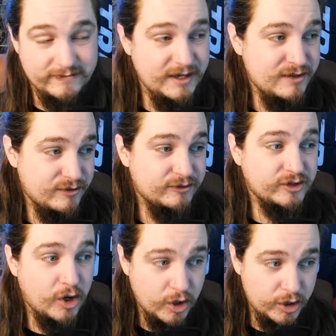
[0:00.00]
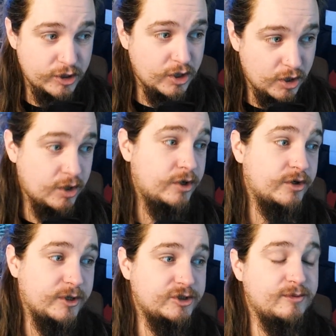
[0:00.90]
He throws hard, hard
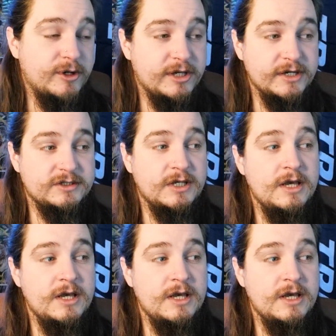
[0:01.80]
question mark kicks.